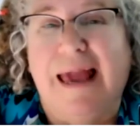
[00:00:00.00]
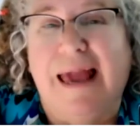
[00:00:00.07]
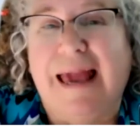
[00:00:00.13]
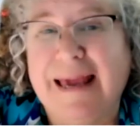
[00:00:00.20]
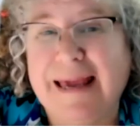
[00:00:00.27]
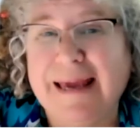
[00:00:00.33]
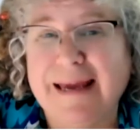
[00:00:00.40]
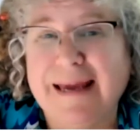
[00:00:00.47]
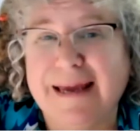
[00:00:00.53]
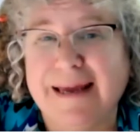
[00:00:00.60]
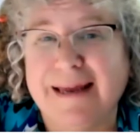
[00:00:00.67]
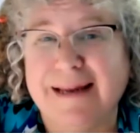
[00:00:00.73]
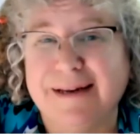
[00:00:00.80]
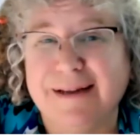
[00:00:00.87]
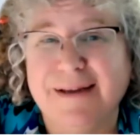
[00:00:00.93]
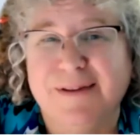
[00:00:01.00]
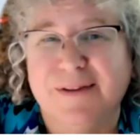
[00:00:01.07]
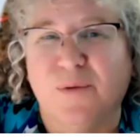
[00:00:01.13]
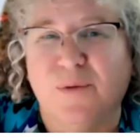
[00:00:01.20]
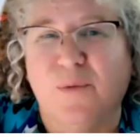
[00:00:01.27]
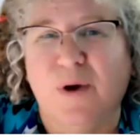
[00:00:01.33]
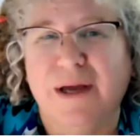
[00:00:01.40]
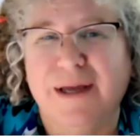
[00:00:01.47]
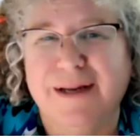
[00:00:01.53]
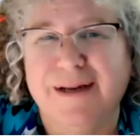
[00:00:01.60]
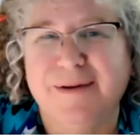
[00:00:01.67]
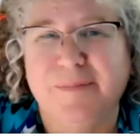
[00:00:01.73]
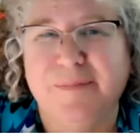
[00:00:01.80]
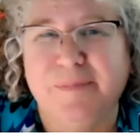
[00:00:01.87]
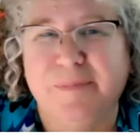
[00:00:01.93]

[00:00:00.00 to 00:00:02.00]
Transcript: and the one